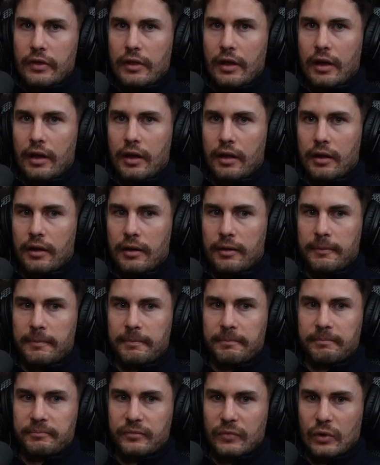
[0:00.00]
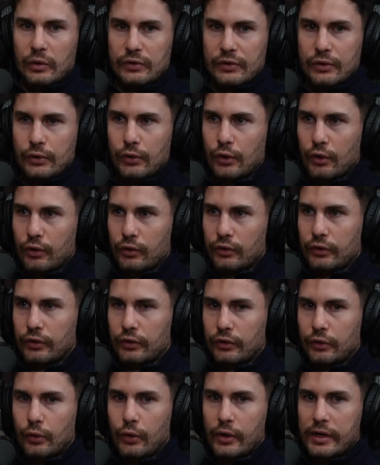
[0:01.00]

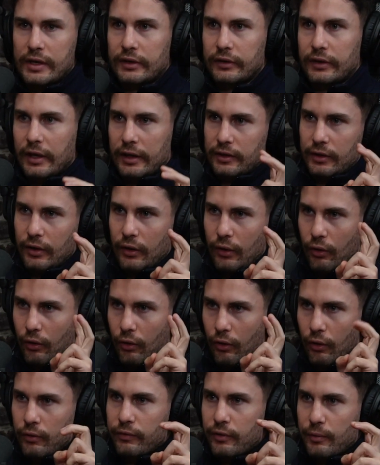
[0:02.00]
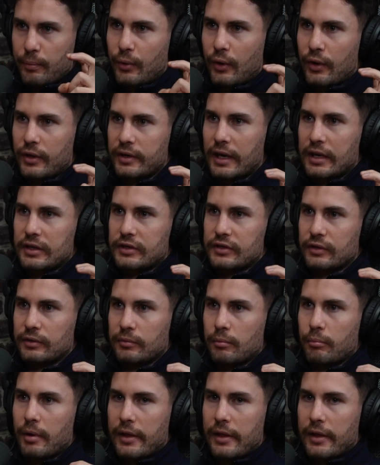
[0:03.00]
coined like overpronation,